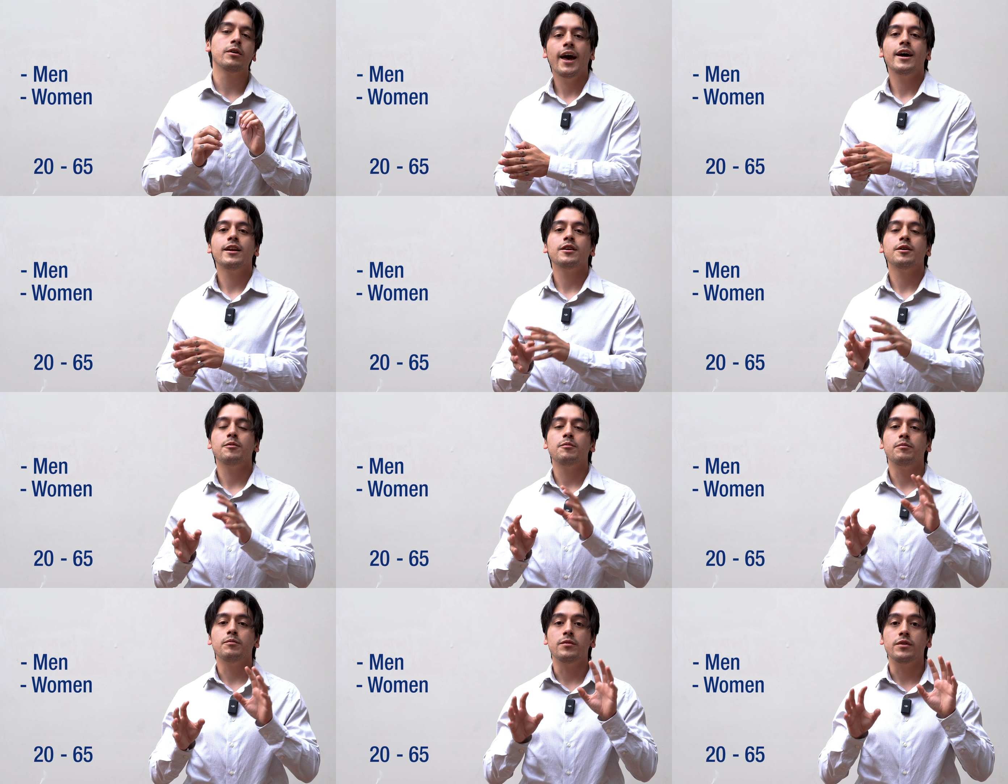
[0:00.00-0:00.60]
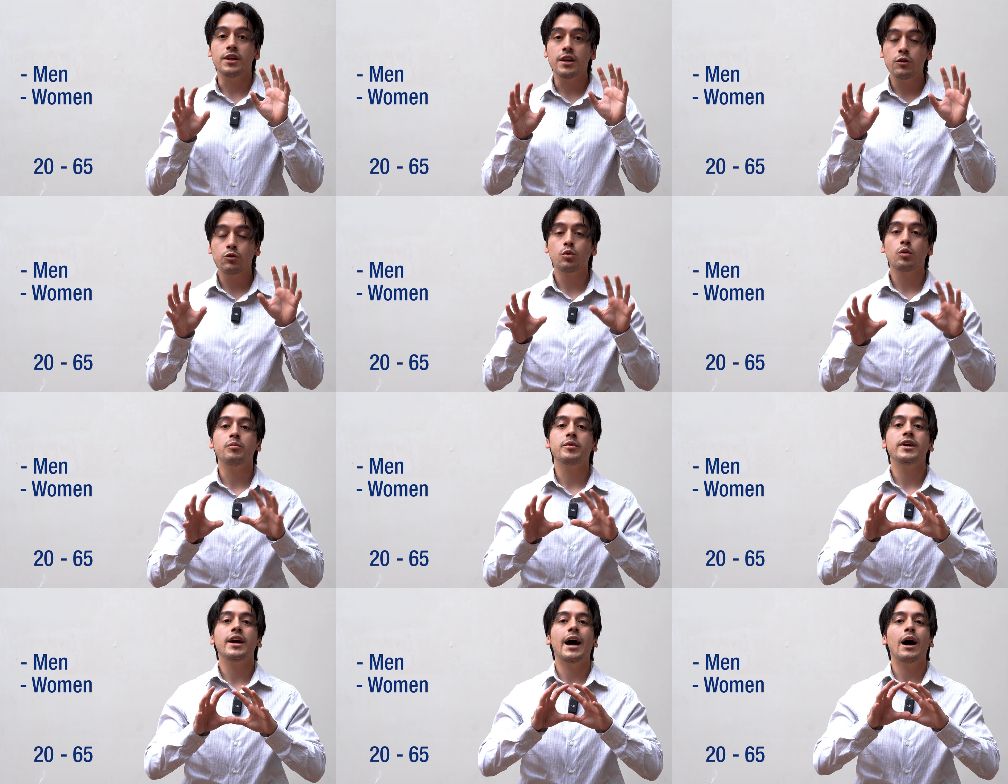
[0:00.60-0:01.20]
and these will
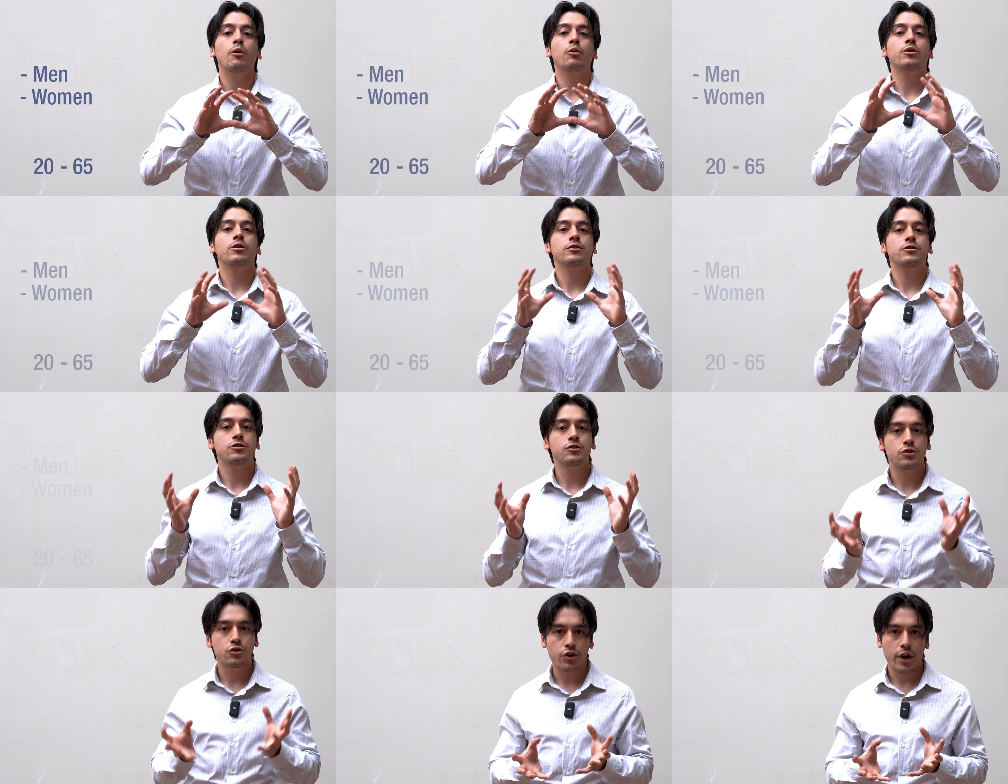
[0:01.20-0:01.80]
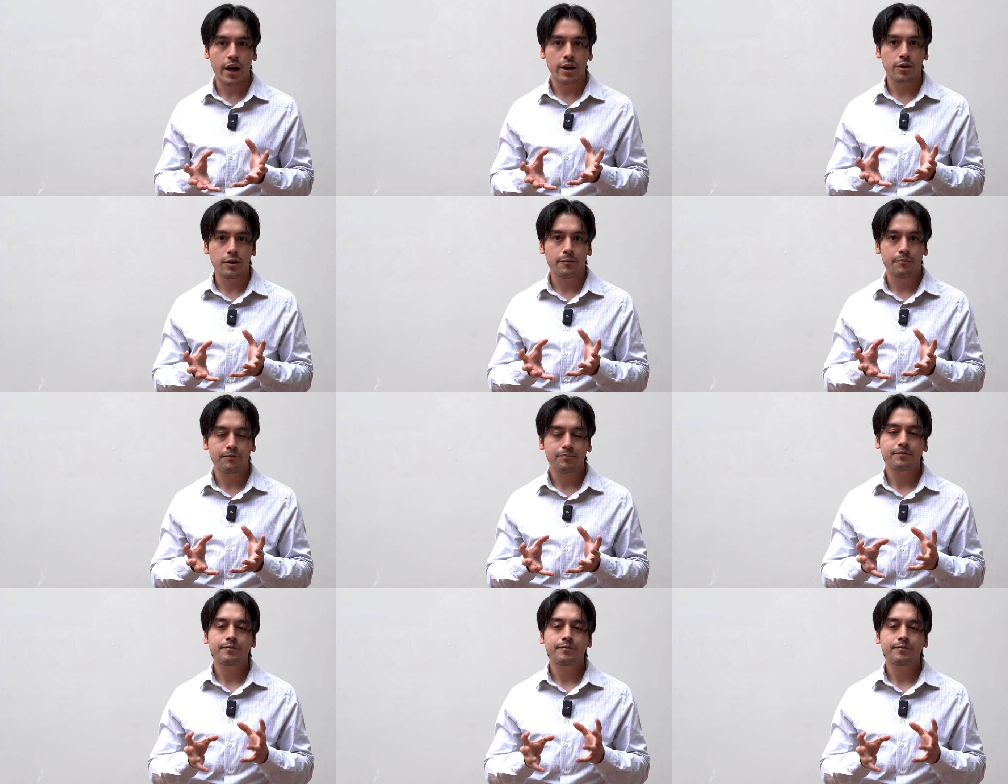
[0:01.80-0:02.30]
be our strata.